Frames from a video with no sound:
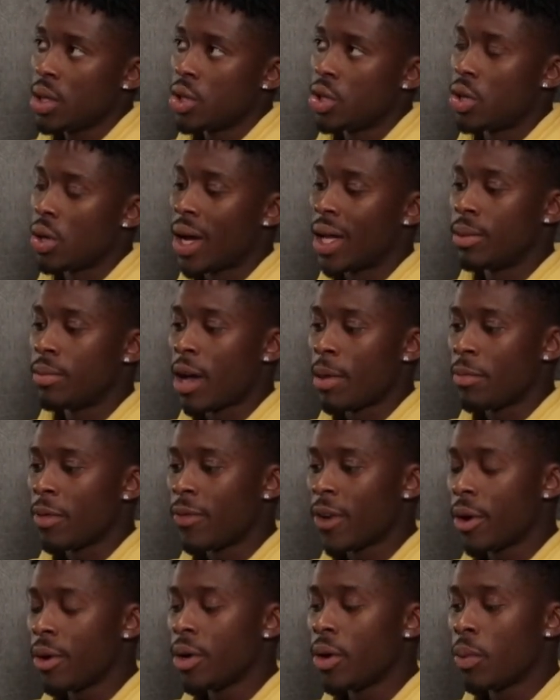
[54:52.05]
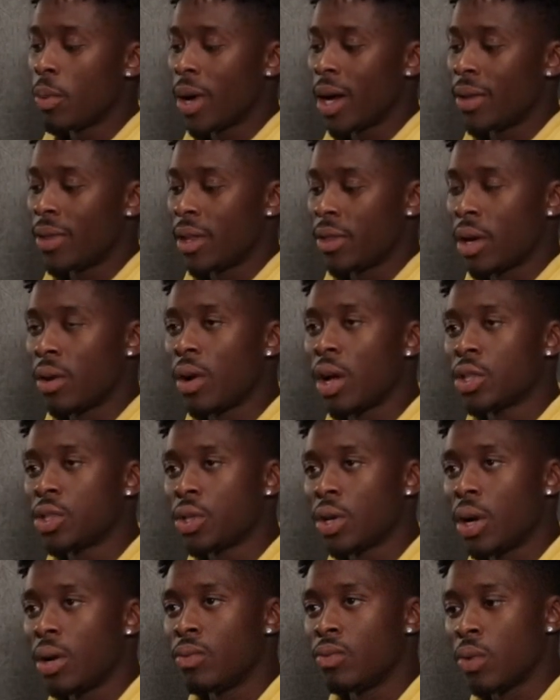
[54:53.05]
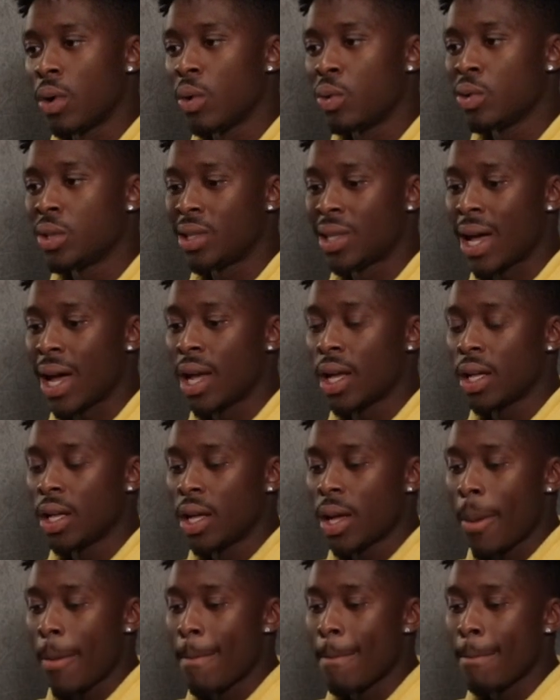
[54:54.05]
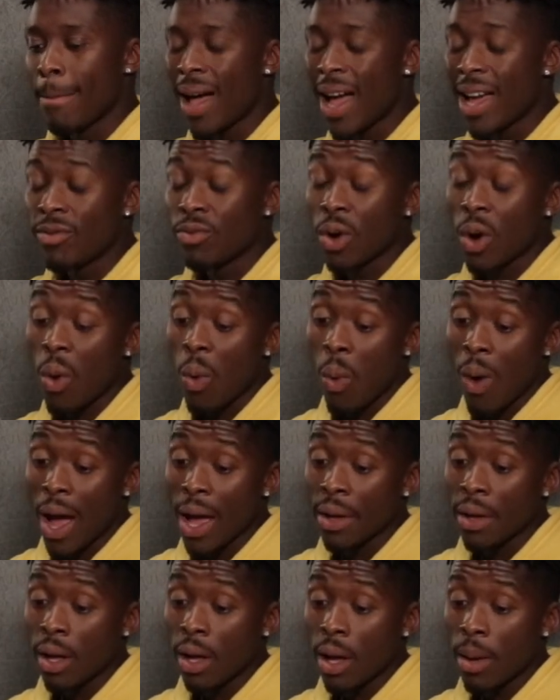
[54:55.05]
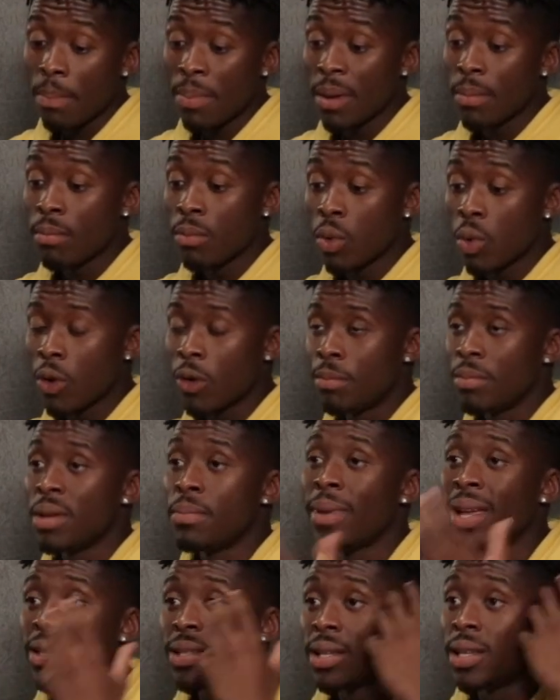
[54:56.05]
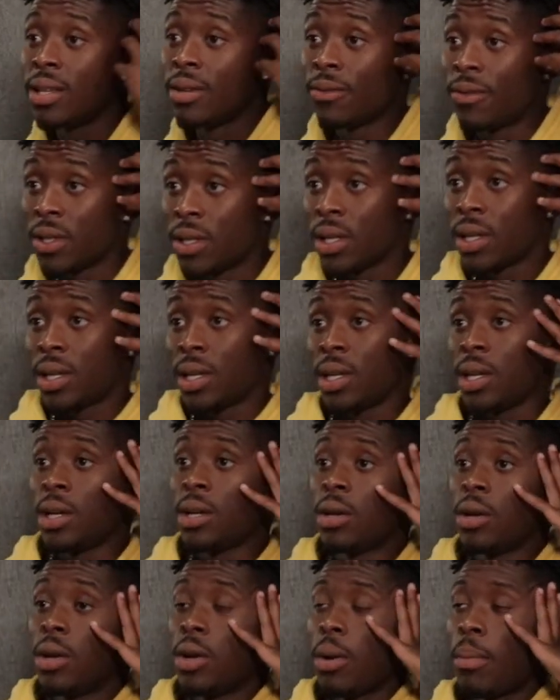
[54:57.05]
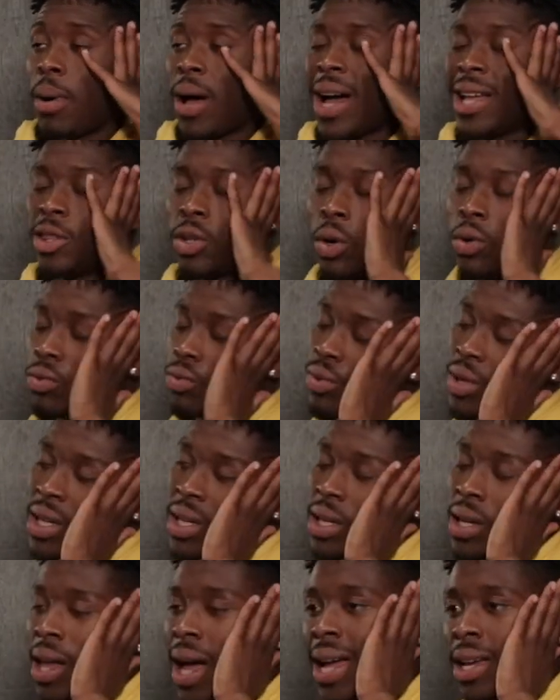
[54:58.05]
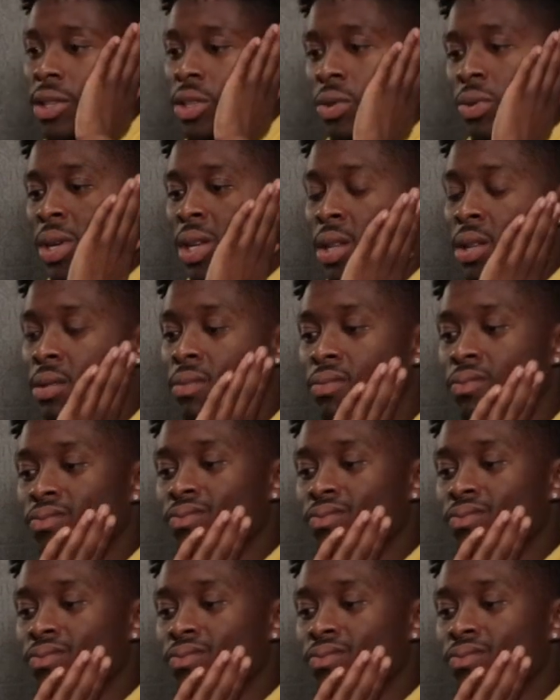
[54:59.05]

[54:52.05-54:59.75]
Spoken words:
So I'm very aware that there are certain roles that might require a bit more of me mentally and physically, but I don't really like doing